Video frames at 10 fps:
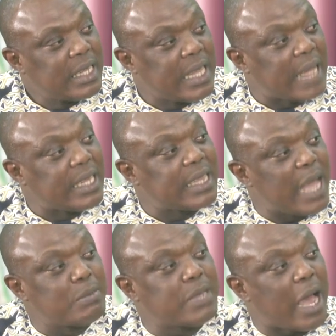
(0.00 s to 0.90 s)
that the
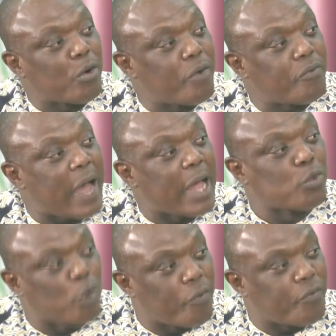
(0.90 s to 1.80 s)
times are rough
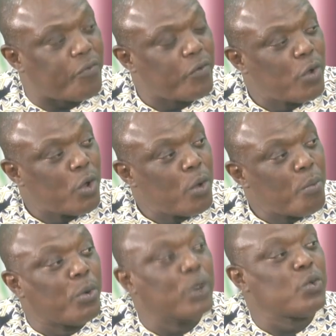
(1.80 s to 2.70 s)
and tough,
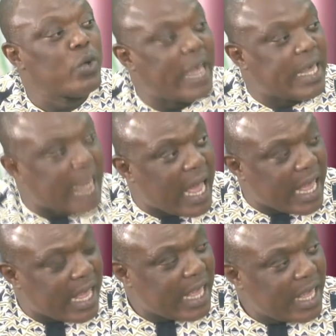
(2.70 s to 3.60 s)
but
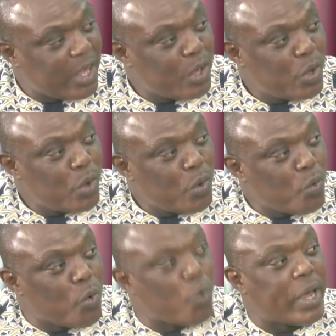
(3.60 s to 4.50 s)
together
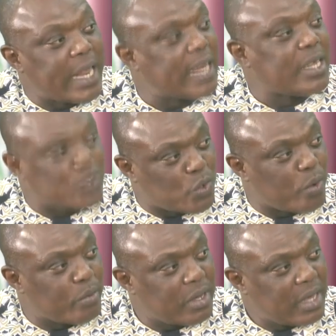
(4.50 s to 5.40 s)
who weather the
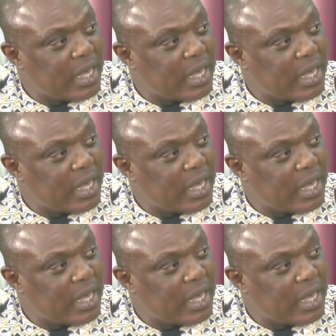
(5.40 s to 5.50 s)
storm.